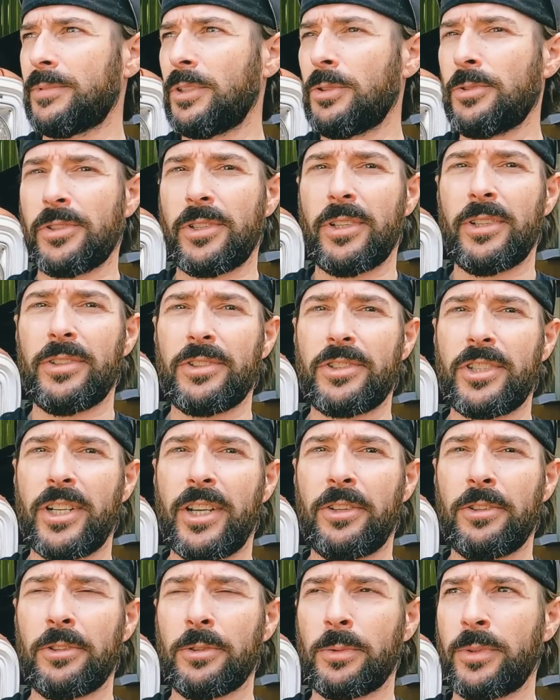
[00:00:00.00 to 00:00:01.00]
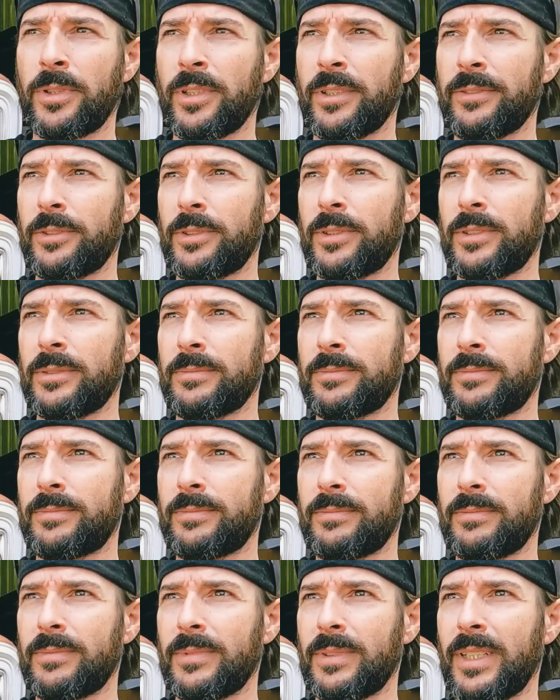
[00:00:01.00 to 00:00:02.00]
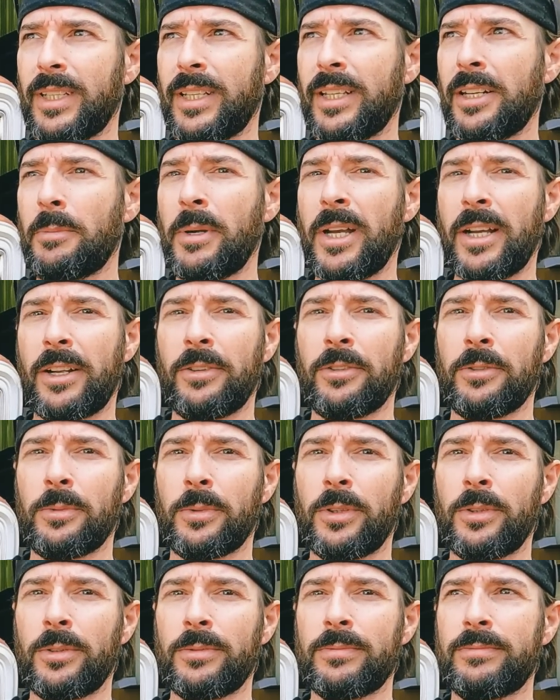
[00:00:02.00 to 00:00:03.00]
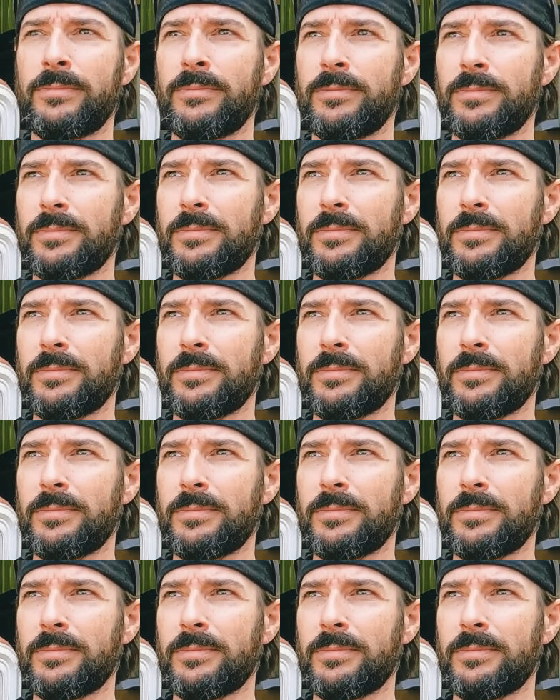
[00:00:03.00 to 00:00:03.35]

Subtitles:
use it on the channel or whatever and get it back on the road,